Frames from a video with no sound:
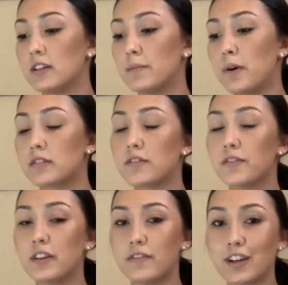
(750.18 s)

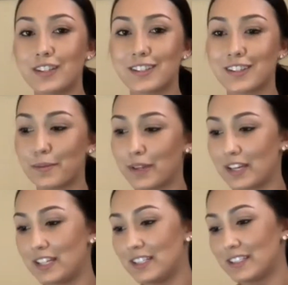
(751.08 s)
positively affect the
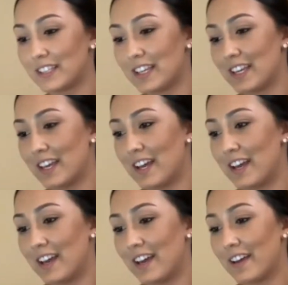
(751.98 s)
planet.
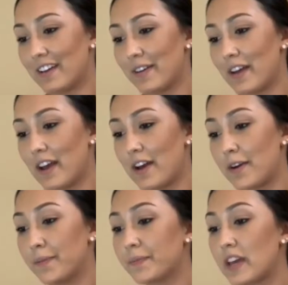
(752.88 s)

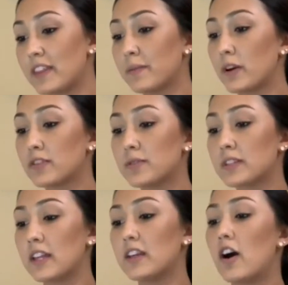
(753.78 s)
And then we also
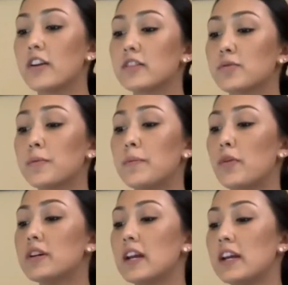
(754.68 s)
said the audience will be more
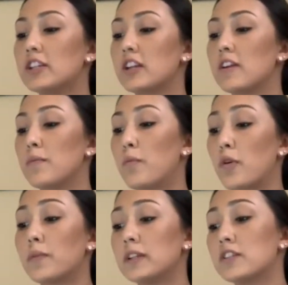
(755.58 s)
engaged and more
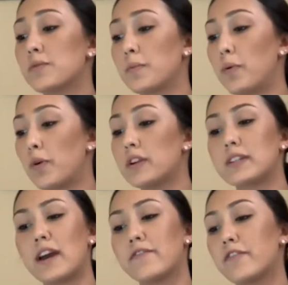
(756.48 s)
willing to report,
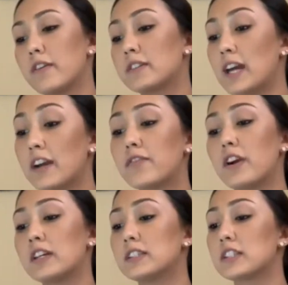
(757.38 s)
tag
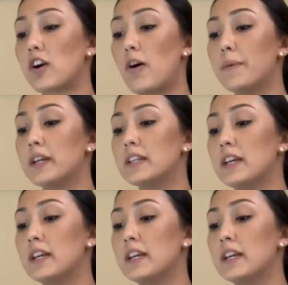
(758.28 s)
friends, comment,